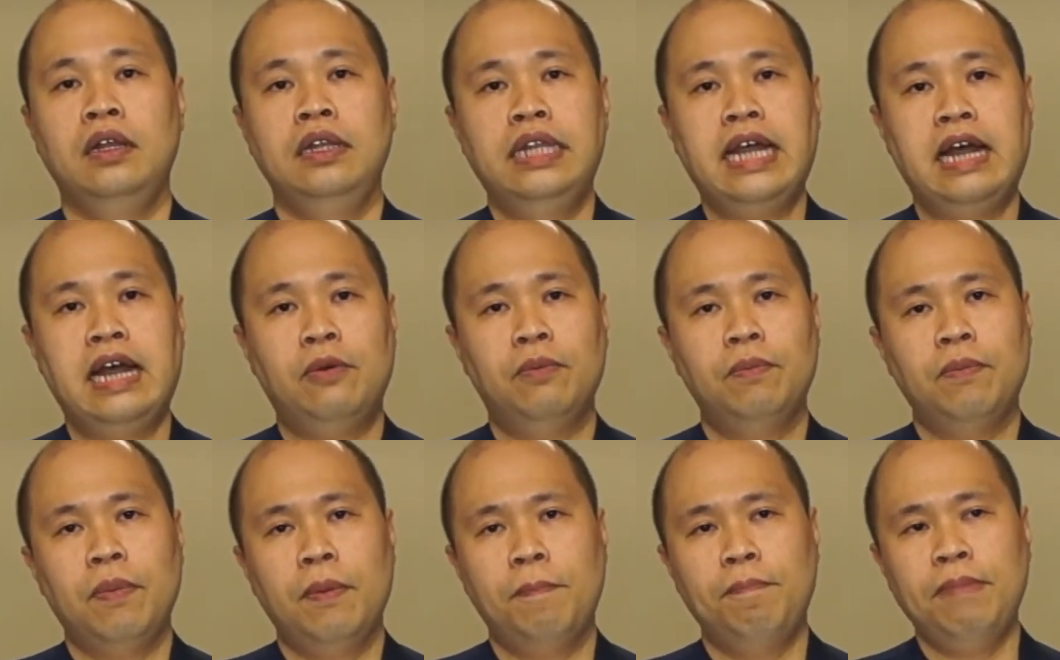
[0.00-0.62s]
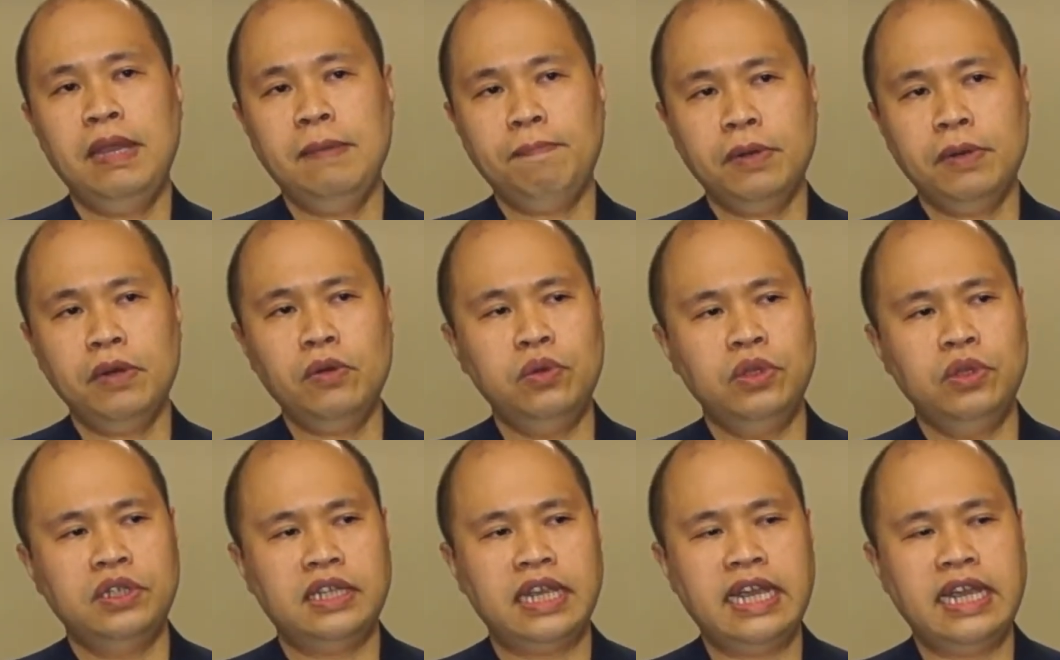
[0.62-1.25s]
Now, people
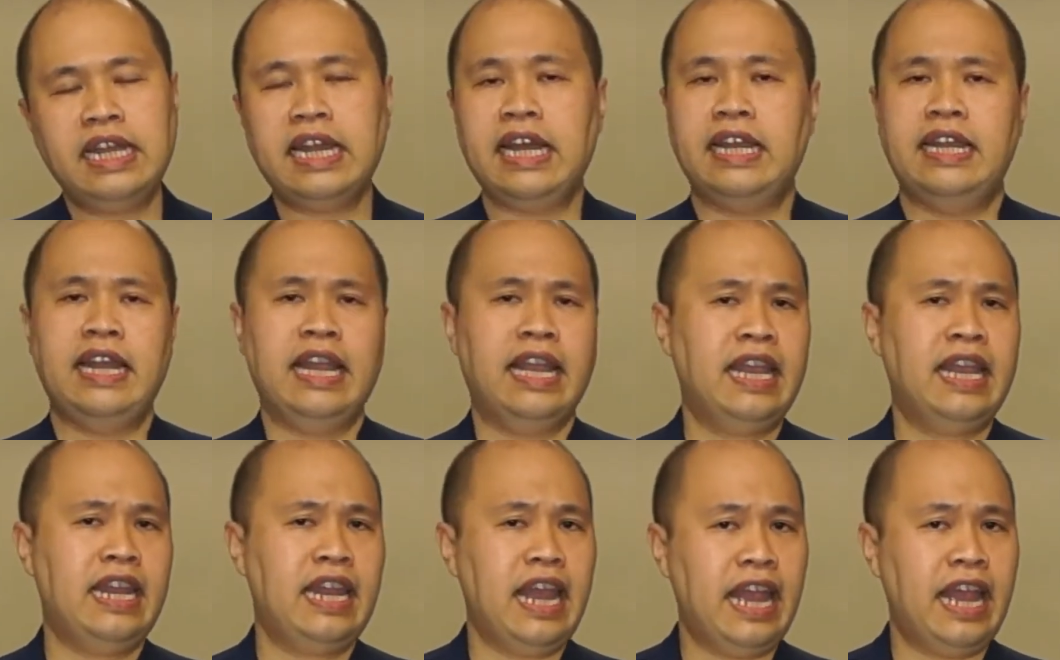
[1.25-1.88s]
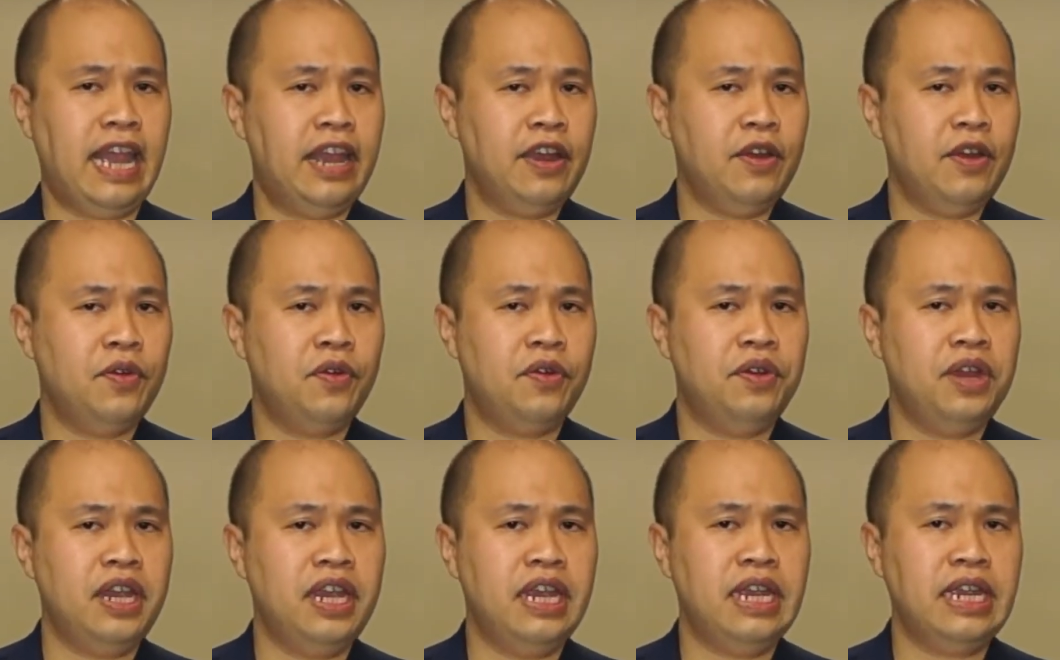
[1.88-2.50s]
who say that they get
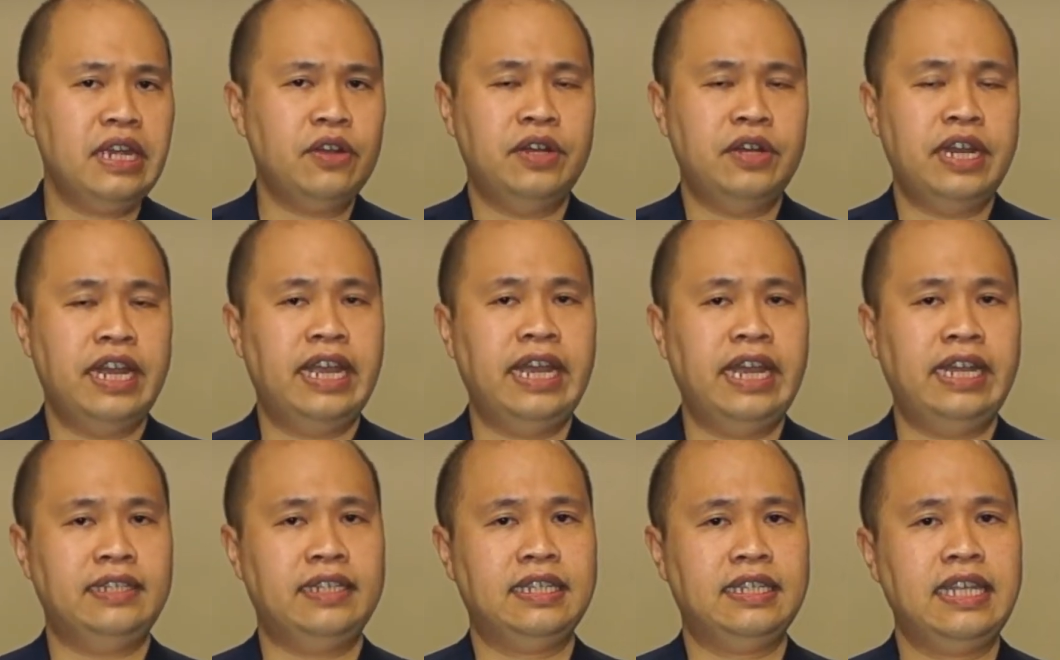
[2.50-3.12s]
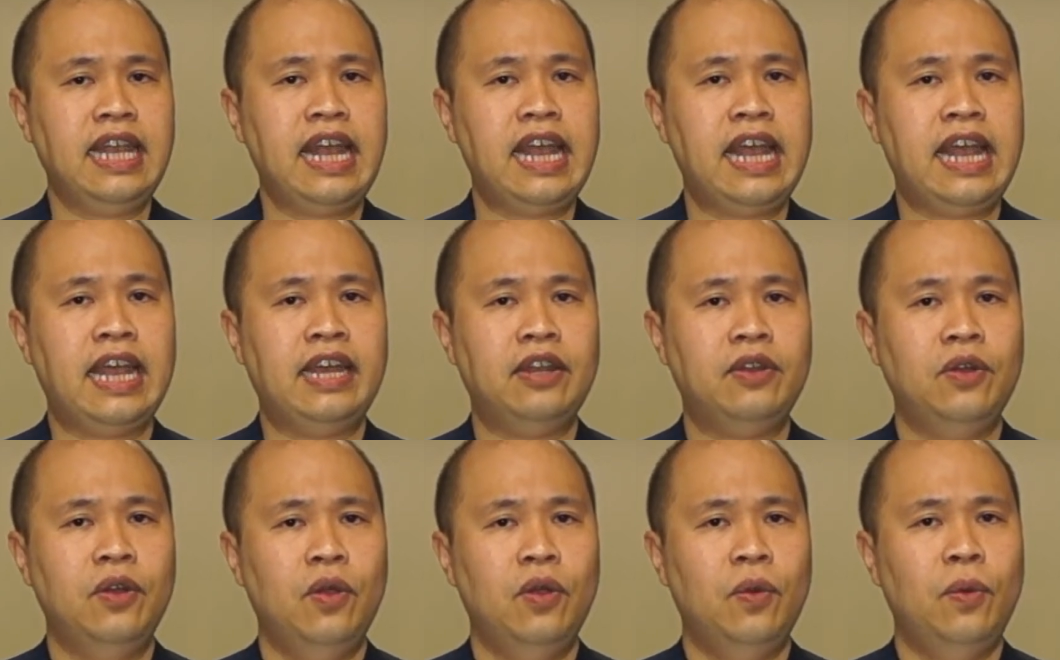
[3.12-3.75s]
angry or they get
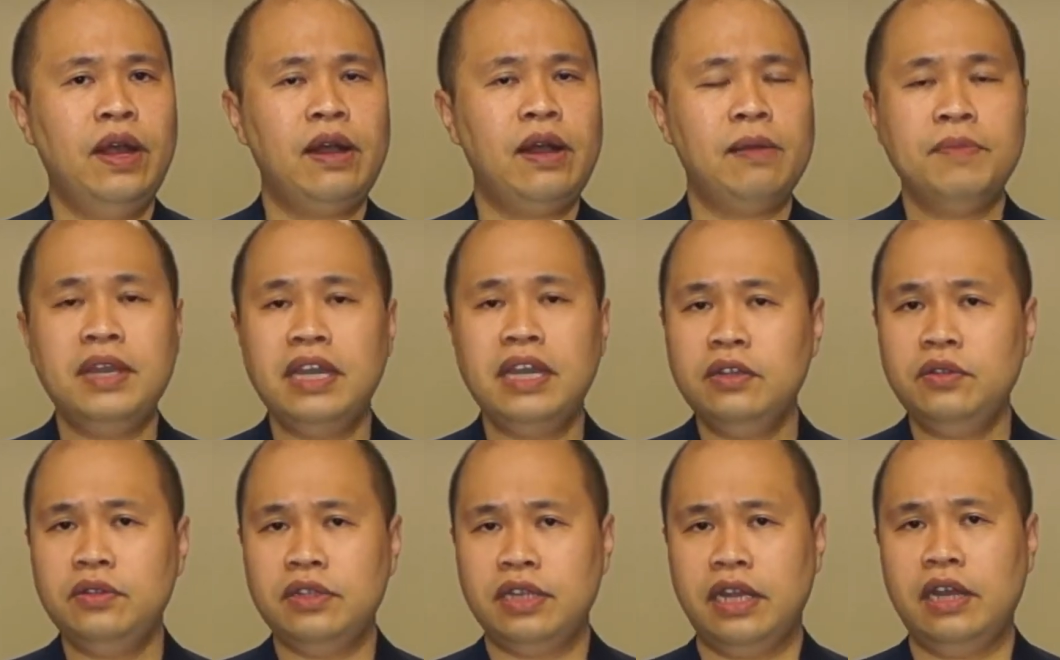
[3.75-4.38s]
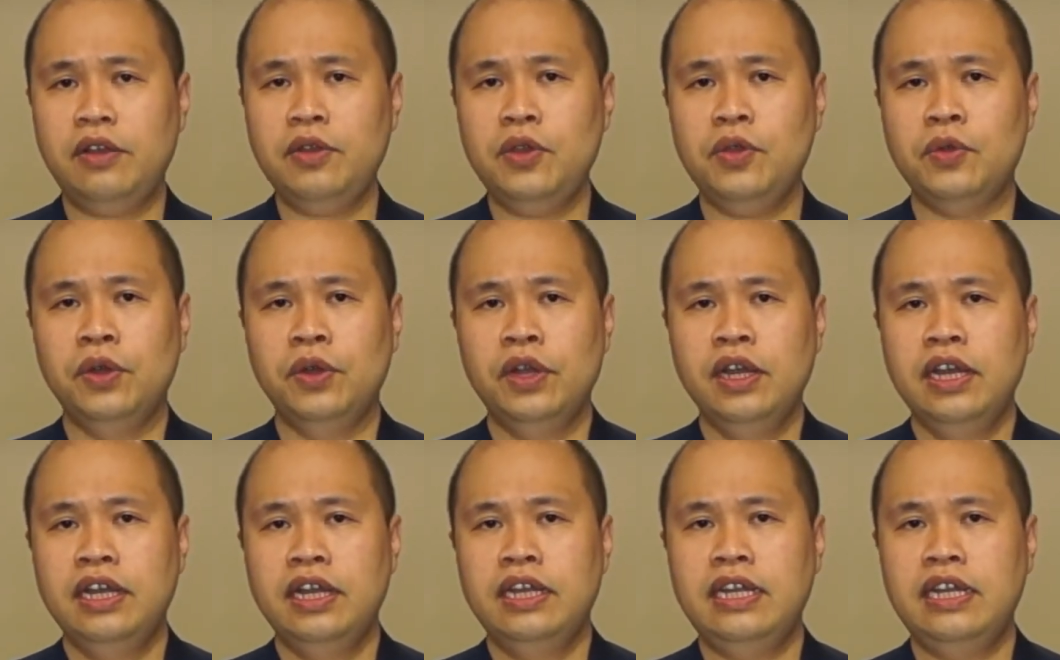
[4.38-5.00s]
sad, well, I'm here to tell
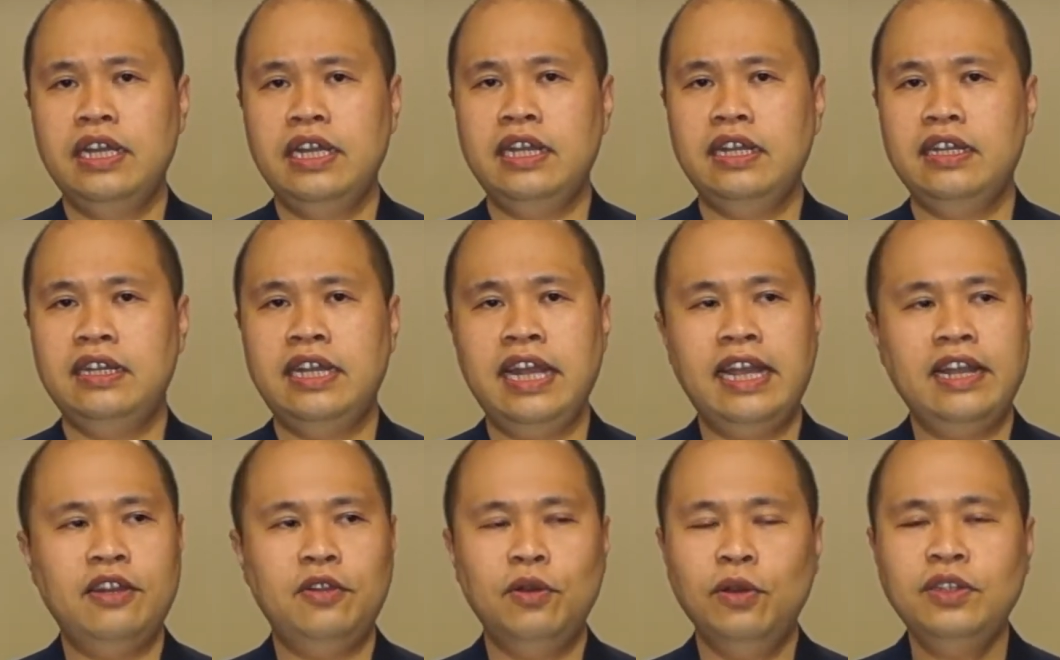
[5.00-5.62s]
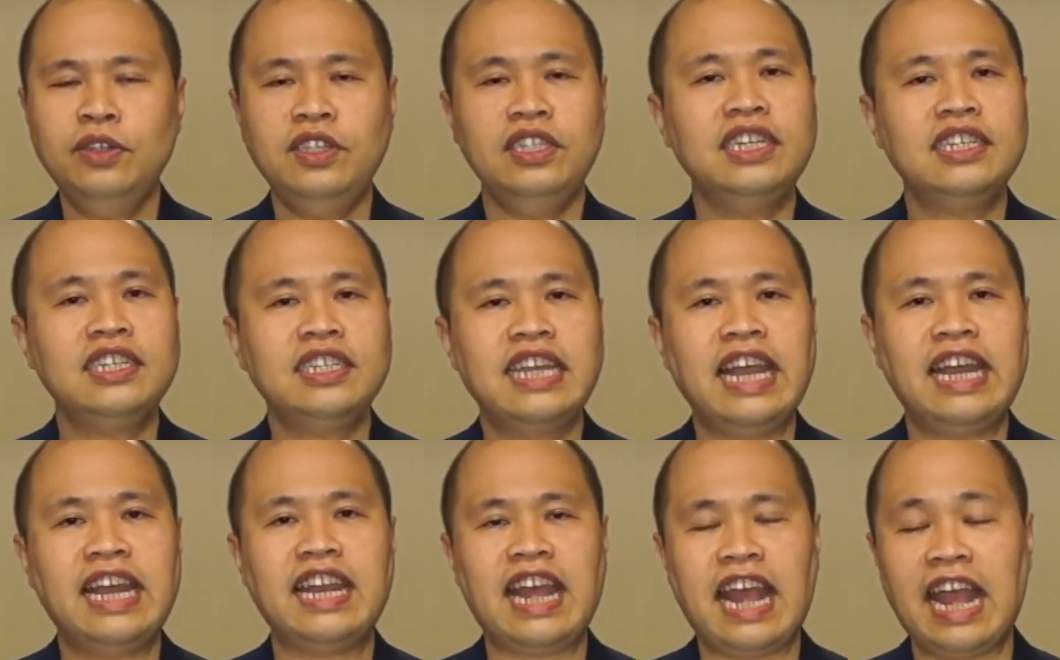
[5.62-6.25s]
you, they don't
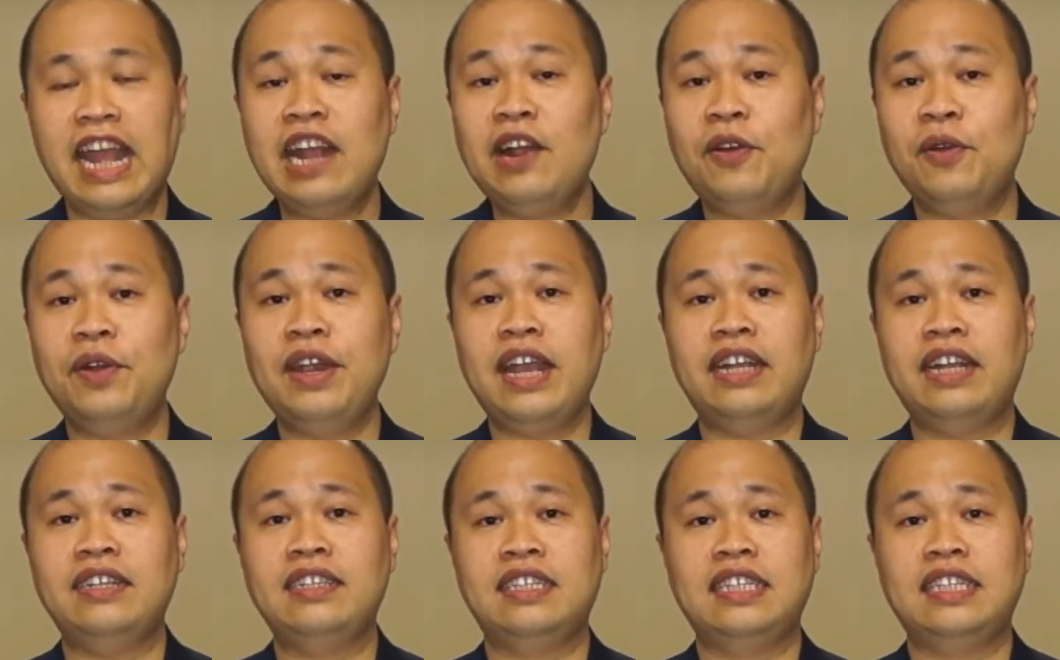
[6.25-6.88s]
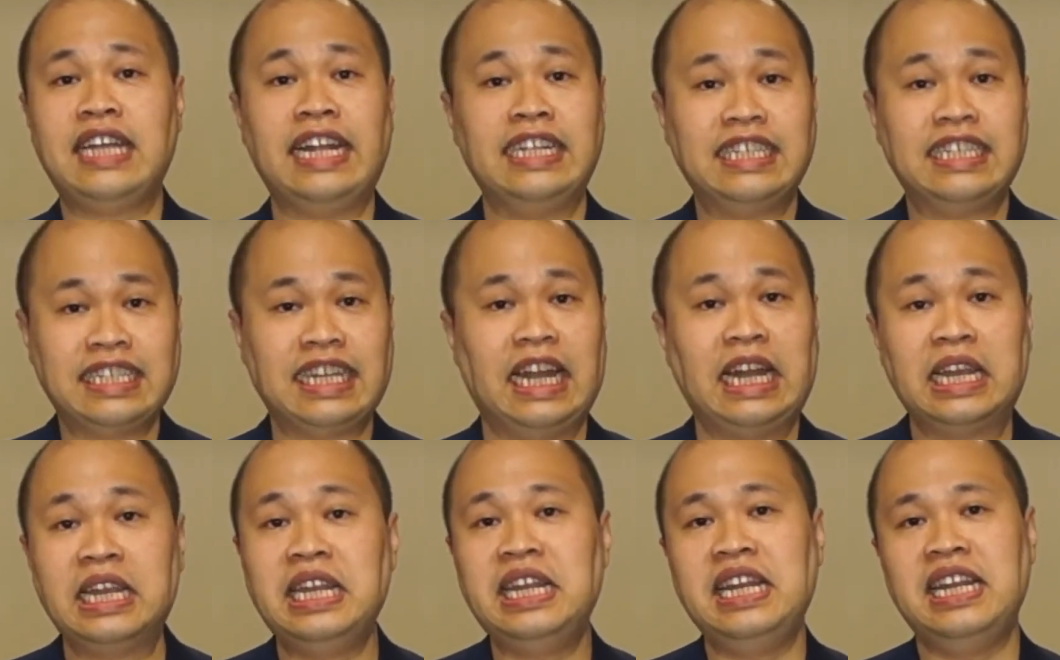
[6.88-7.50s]
just get angry and sad
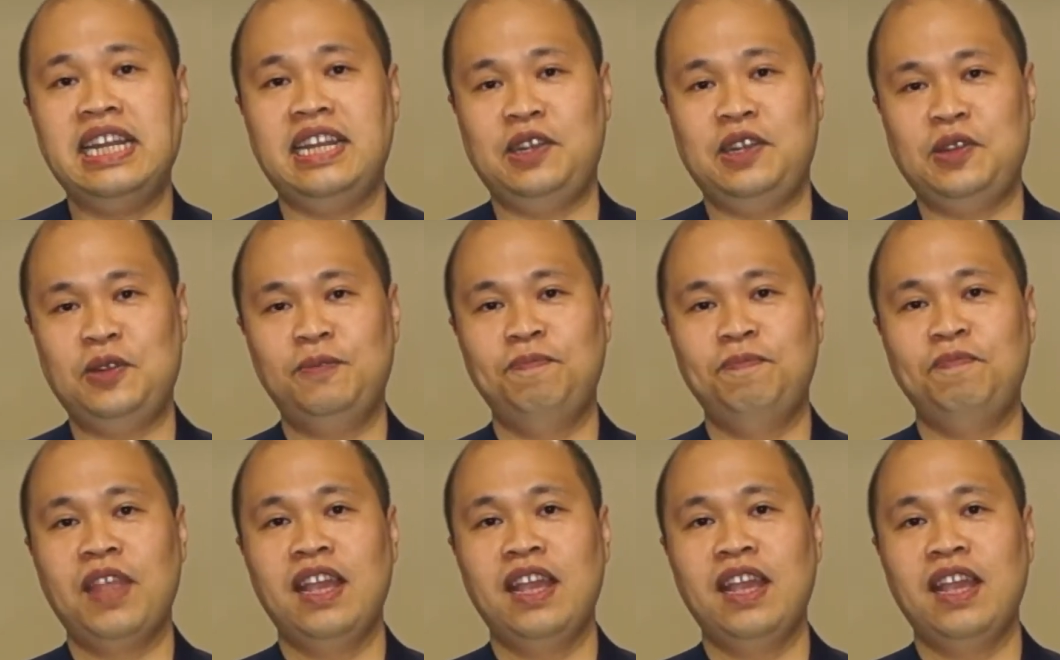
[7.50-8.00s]
suddenly,